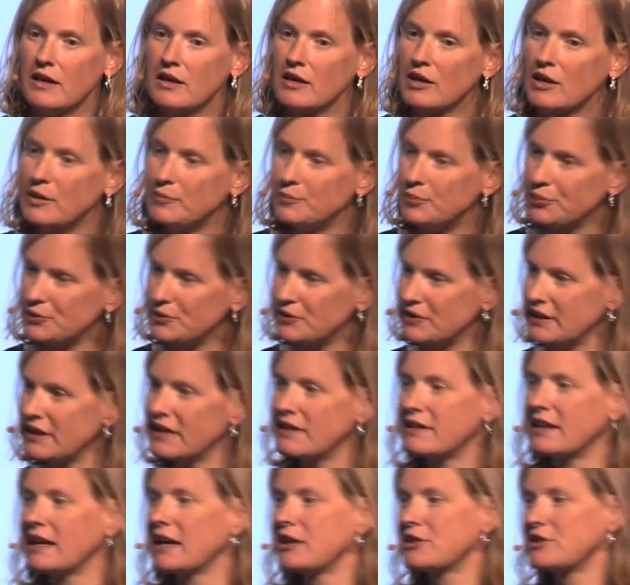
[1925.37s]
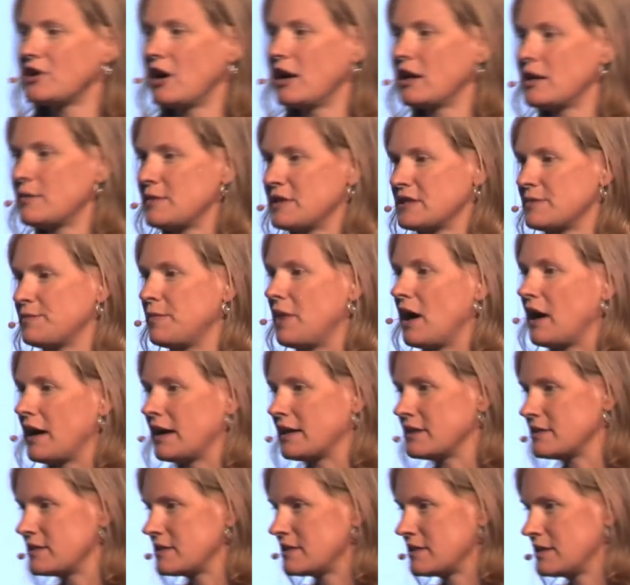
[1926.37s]
completely autonomous
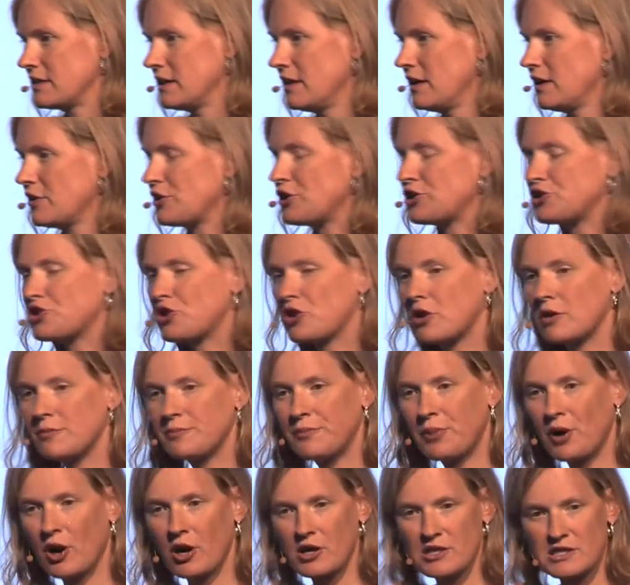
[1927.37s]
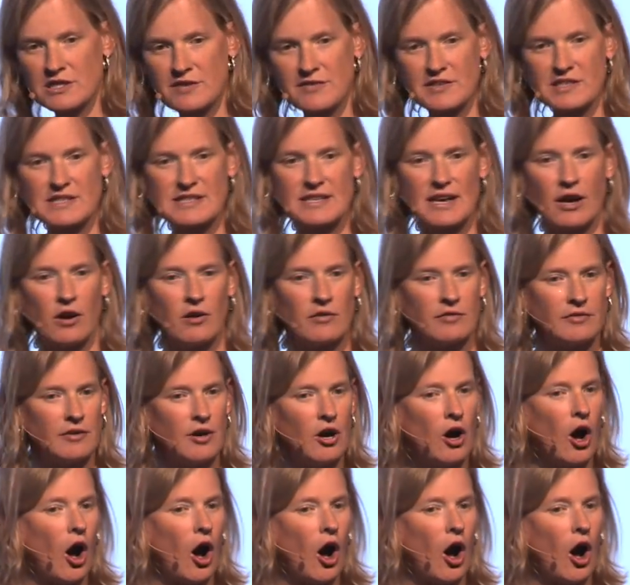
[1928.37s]
mines that turn parts of itself